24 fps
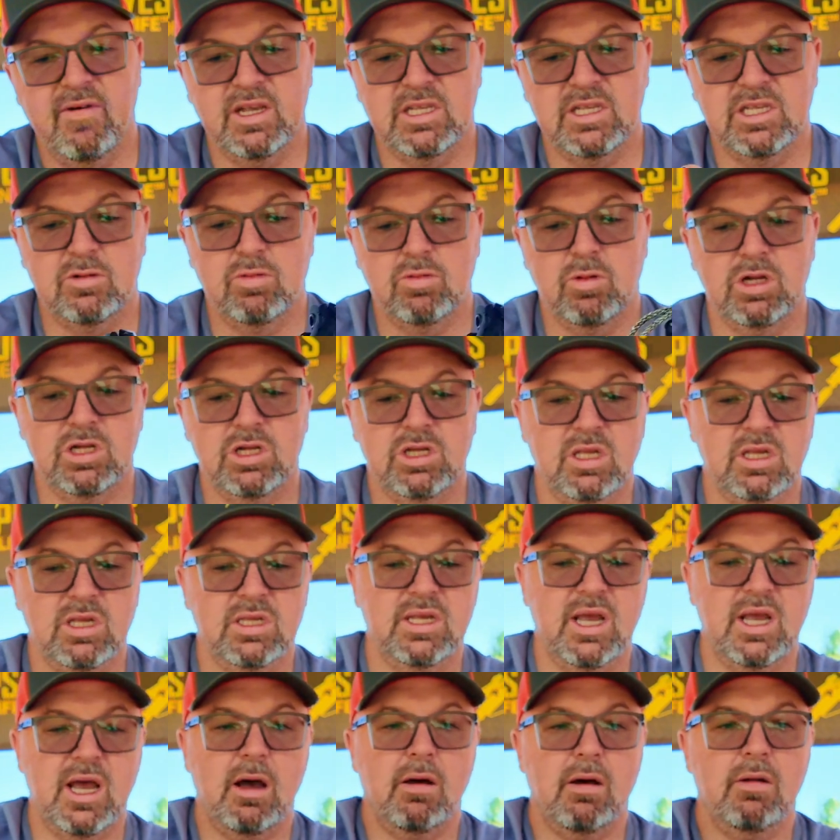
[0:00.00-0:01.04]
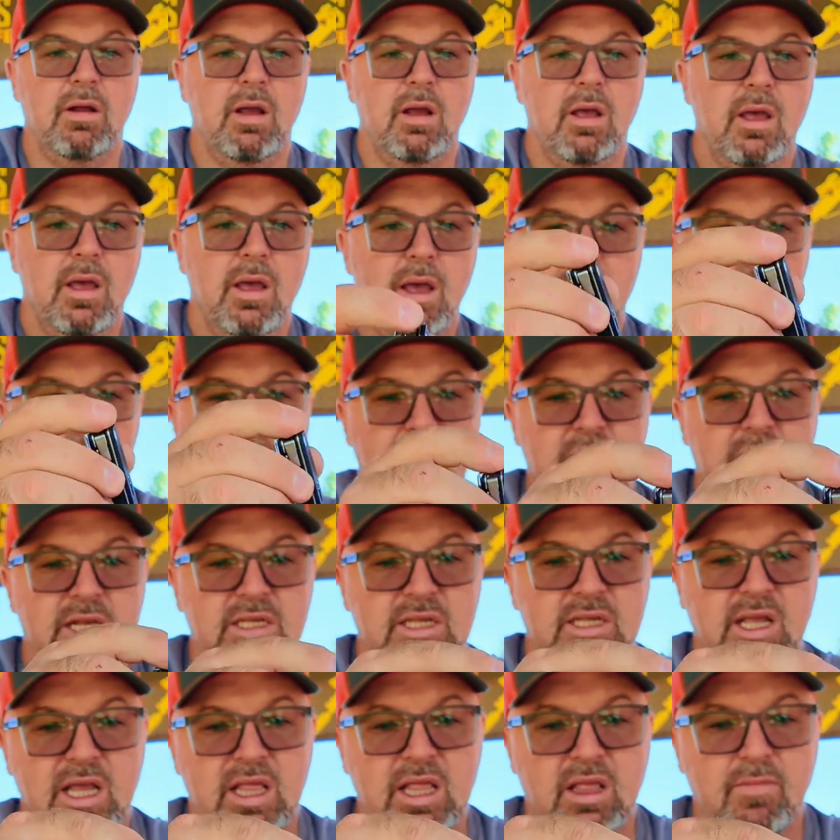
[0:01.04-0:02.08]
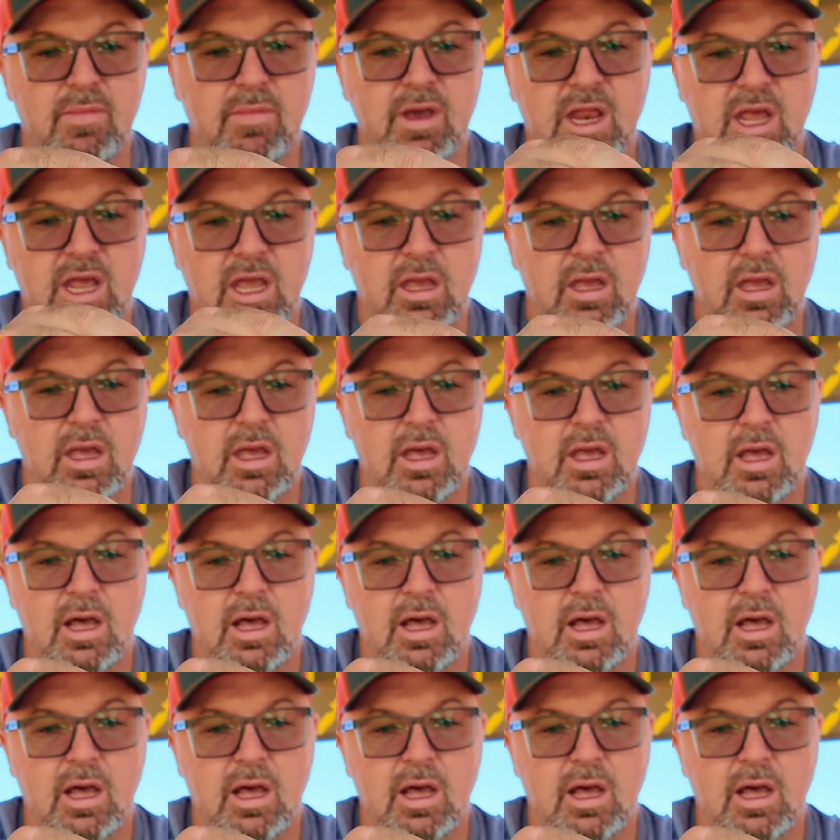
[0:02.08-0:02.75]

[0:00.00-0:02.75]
I switch this out and I slide the Mini.